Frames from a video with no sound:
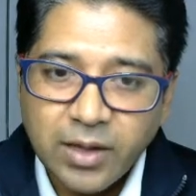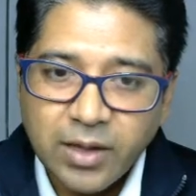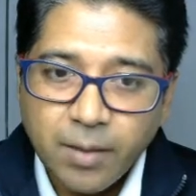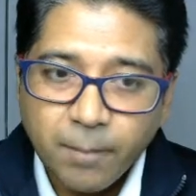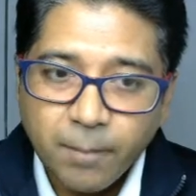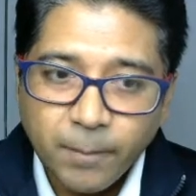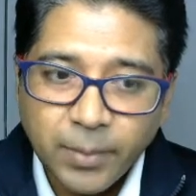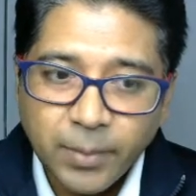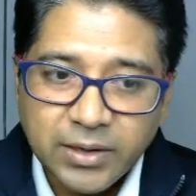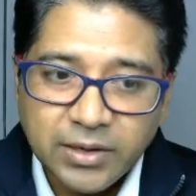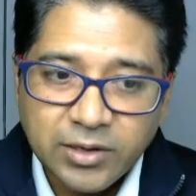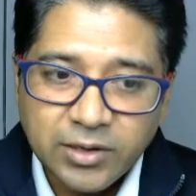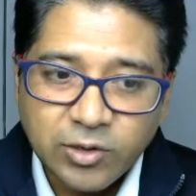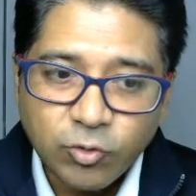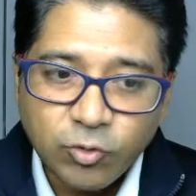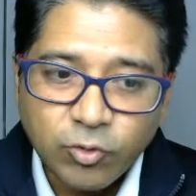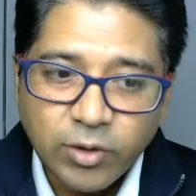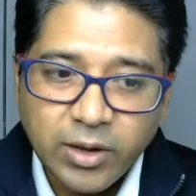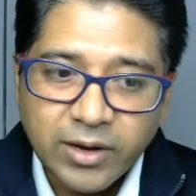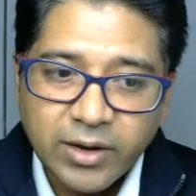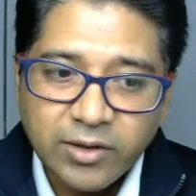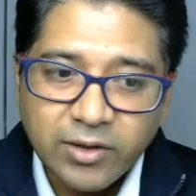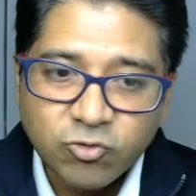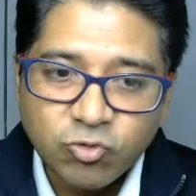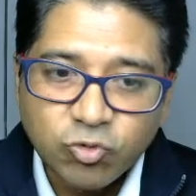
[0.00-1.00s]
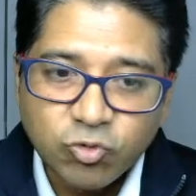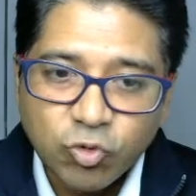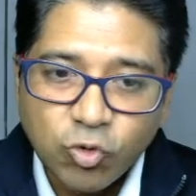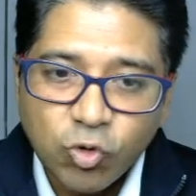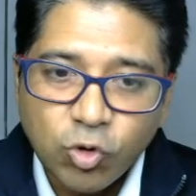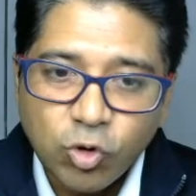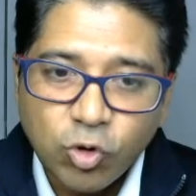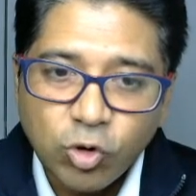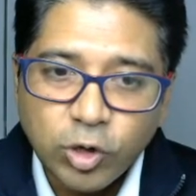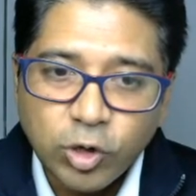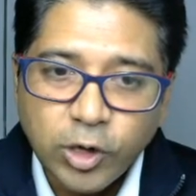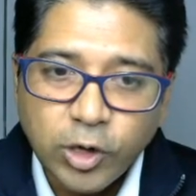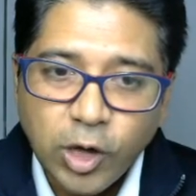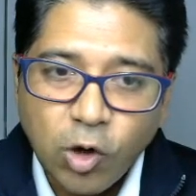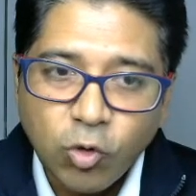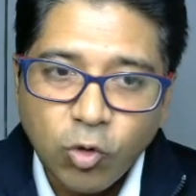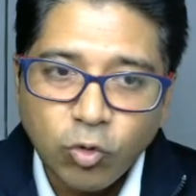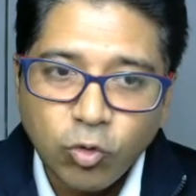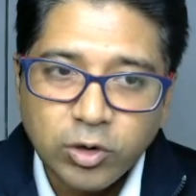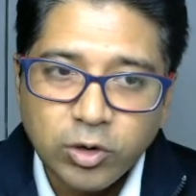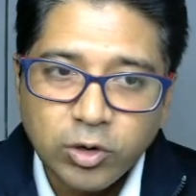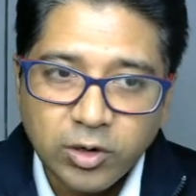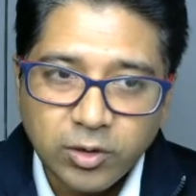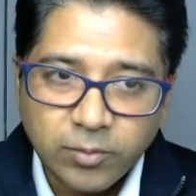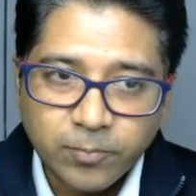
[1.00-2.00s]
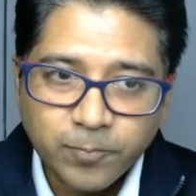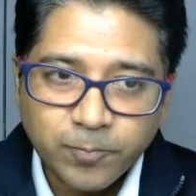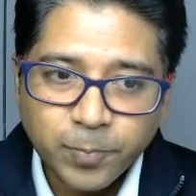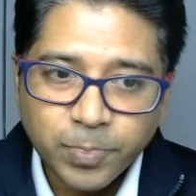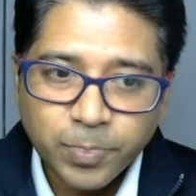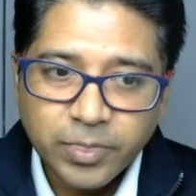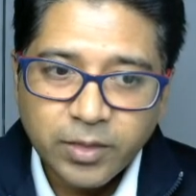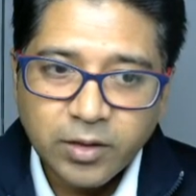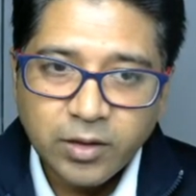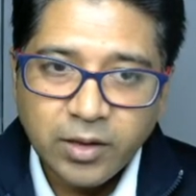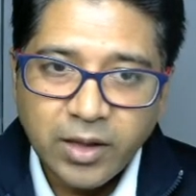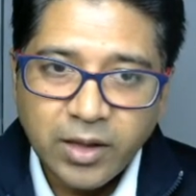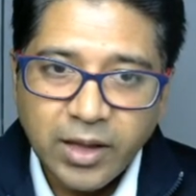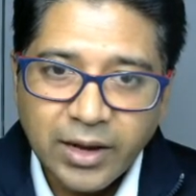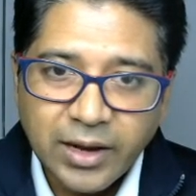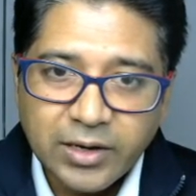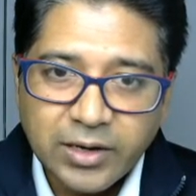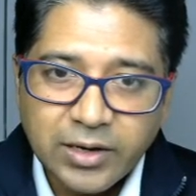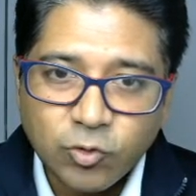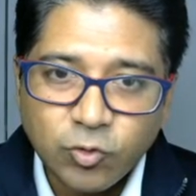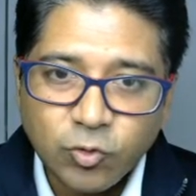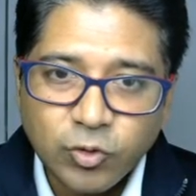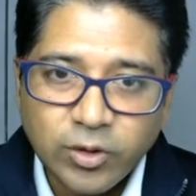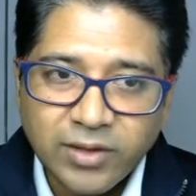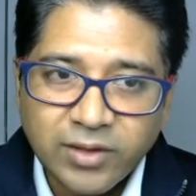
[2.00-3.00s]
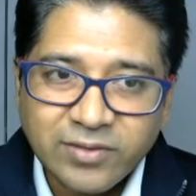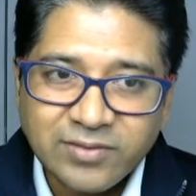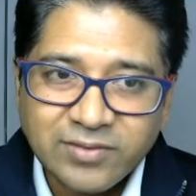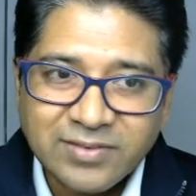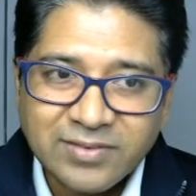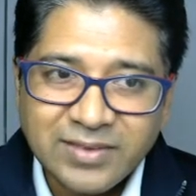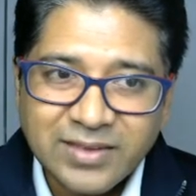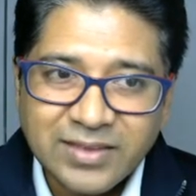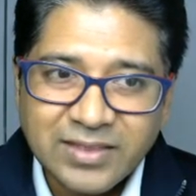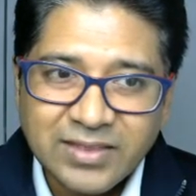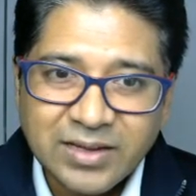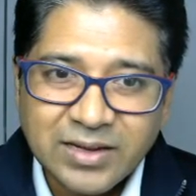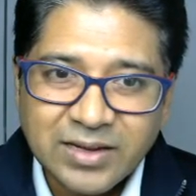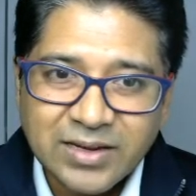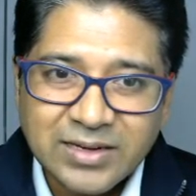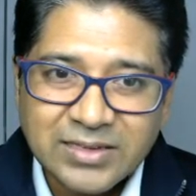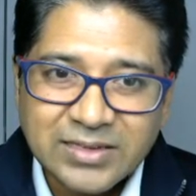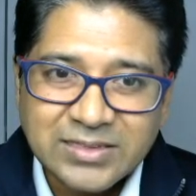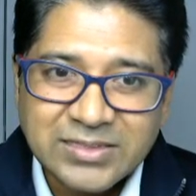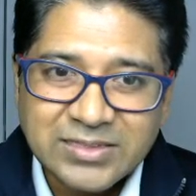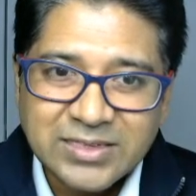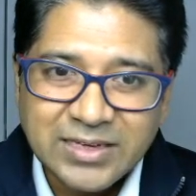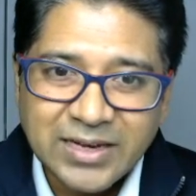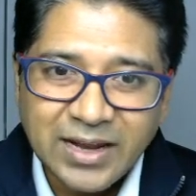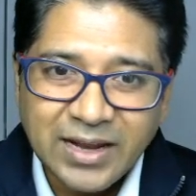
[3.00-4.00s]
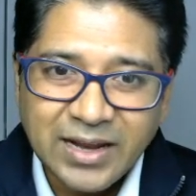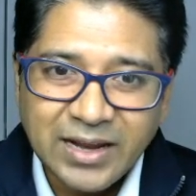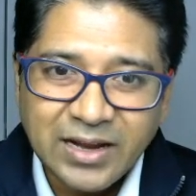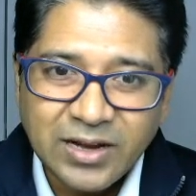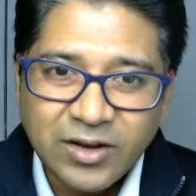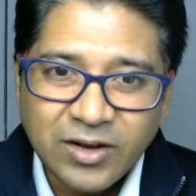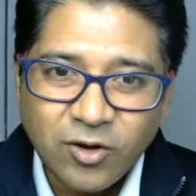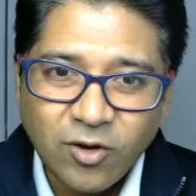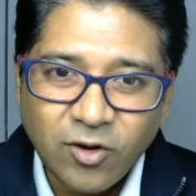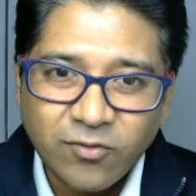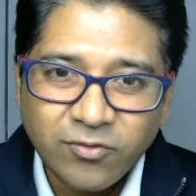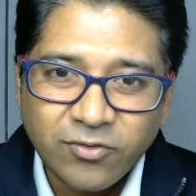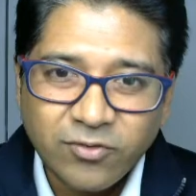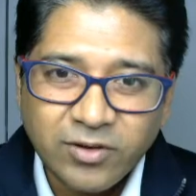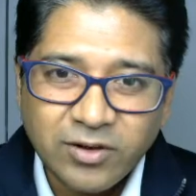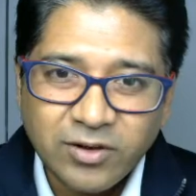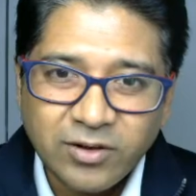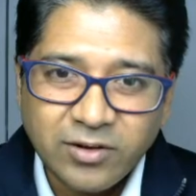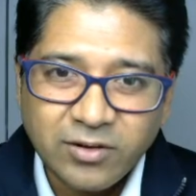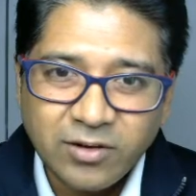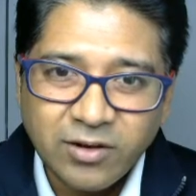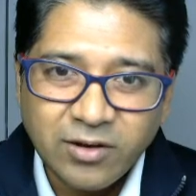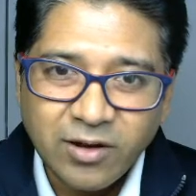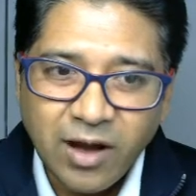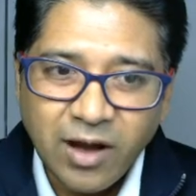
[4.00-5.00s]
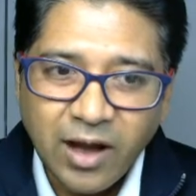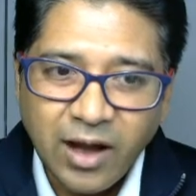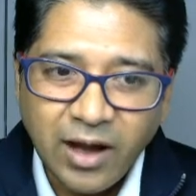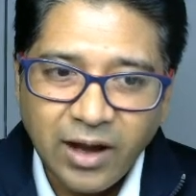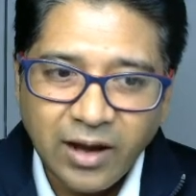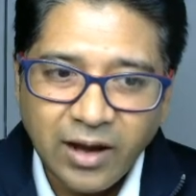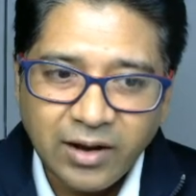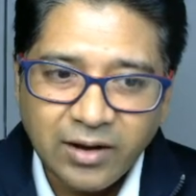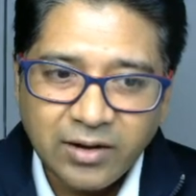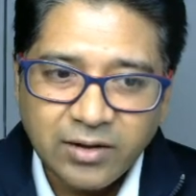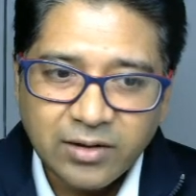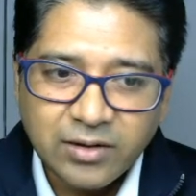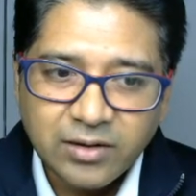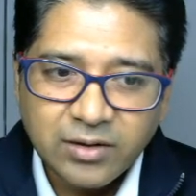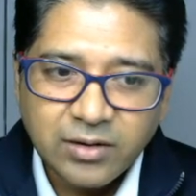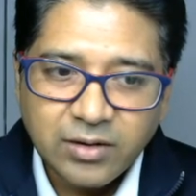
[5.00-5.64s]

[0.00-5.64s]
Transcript: But you can scroll down and you can see the content of entire,